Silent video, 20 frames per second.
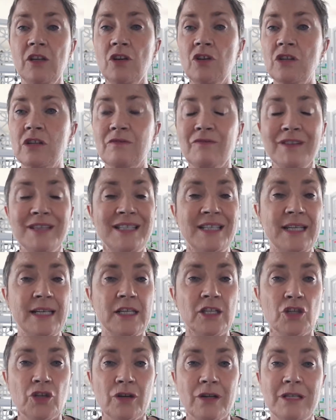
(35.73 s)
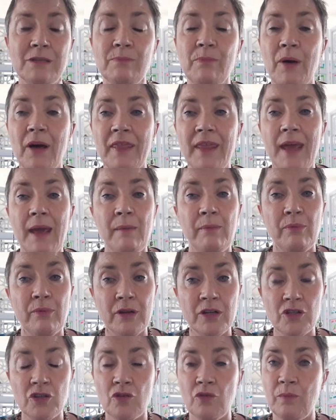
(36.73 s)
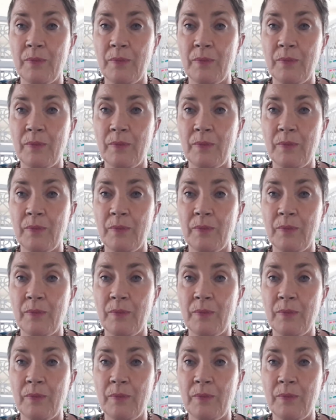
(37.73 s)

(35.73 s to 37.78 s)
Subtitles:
used for centuries by the Aboriginal